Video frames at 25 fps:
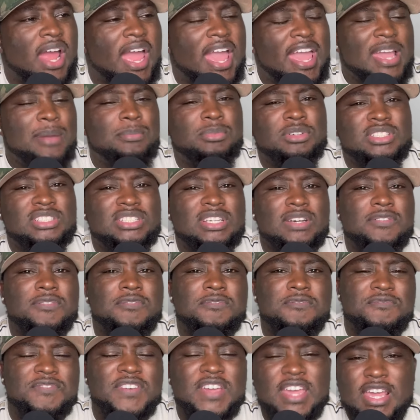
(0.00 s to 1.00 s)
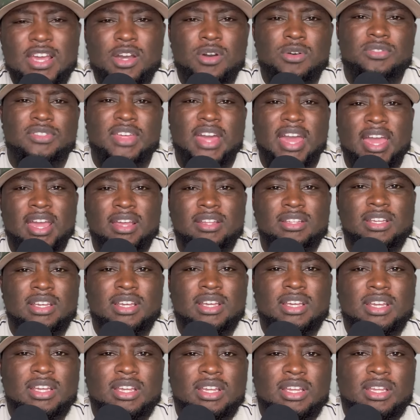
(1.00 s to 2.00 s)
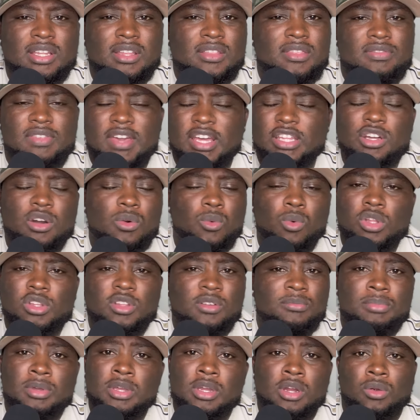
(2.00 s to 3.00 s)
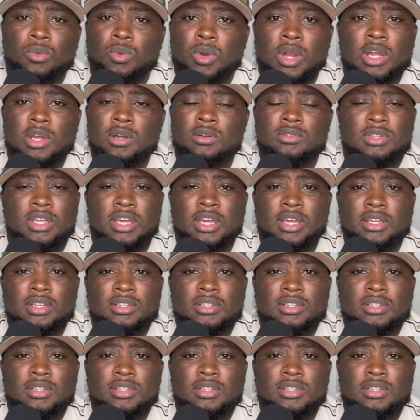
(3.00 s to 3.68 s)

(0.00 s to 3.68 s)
able to feel that, they don't want to be around that